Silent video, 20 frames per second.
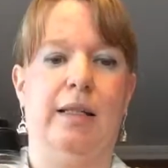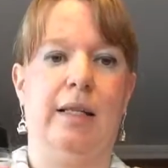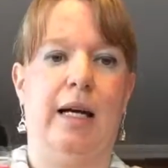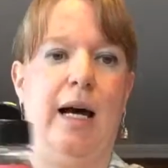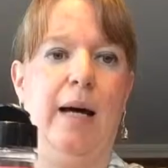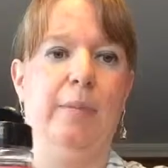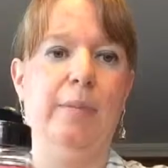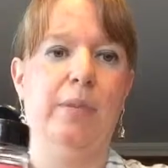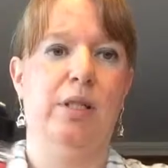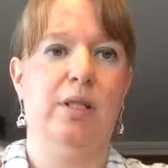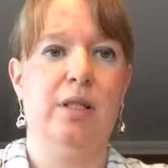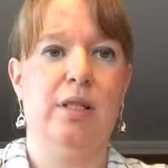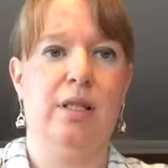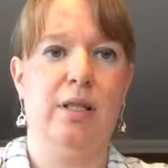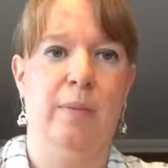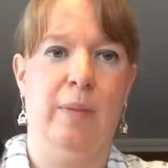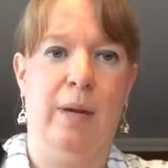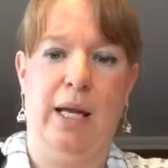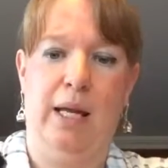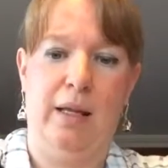top just
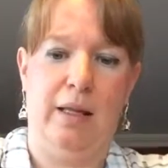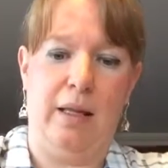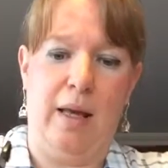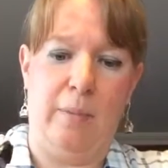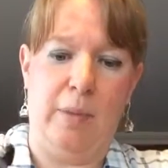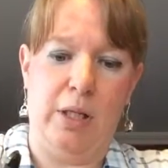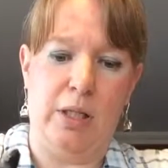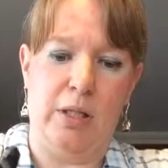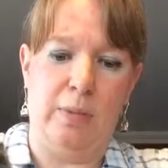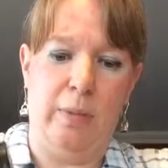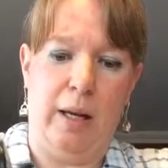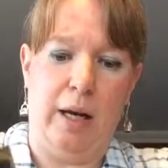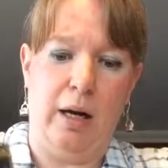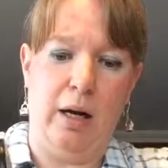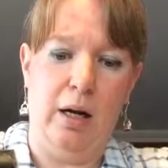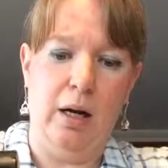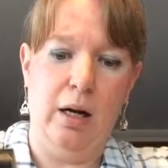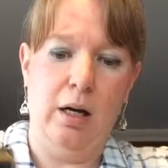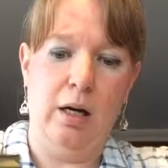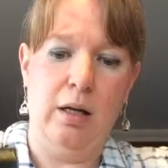to make it that much
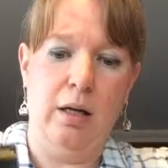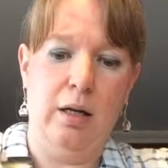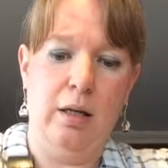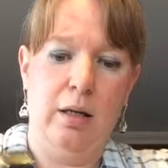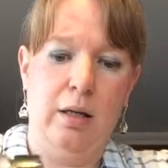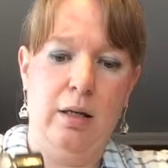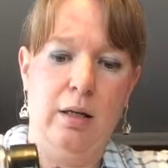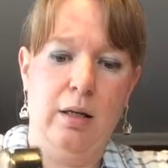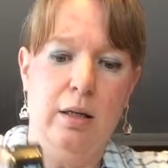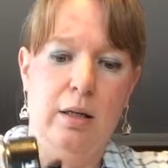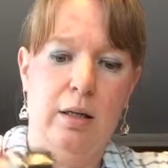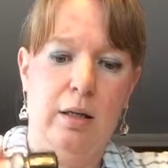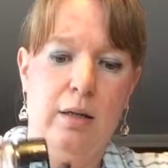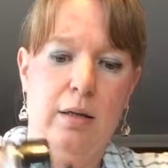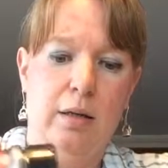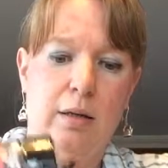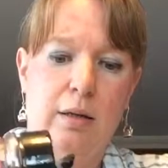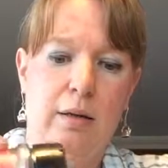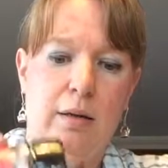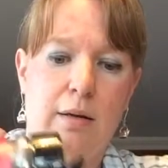better.
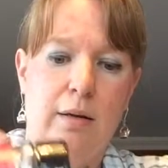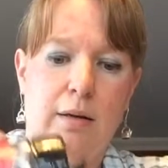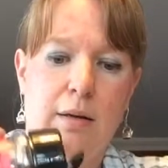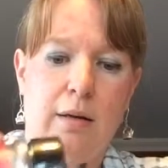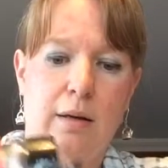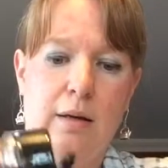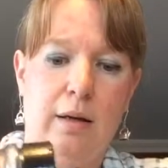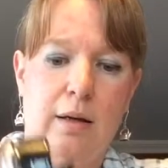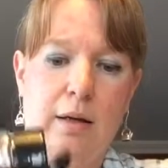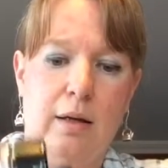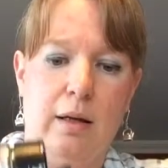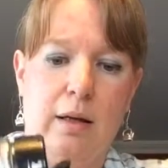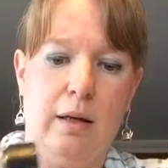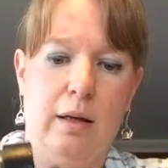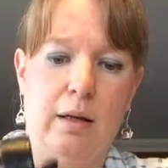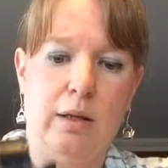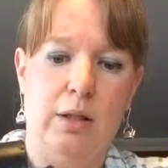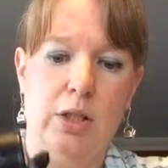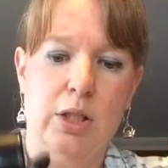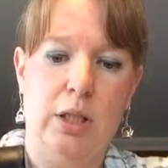And a
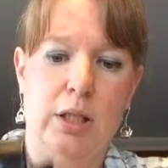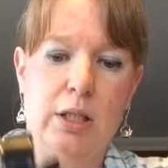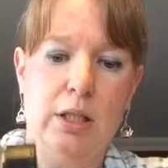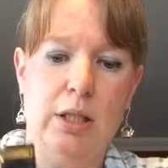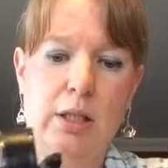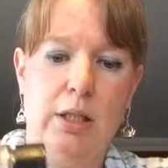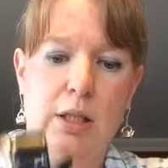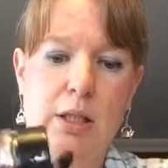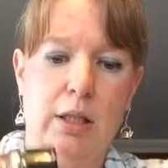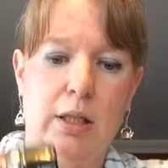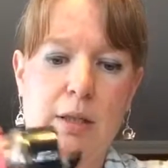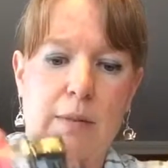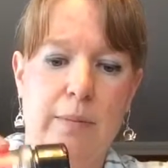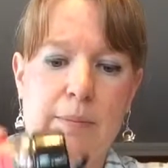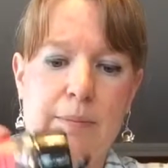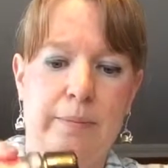little shake, shake, shake.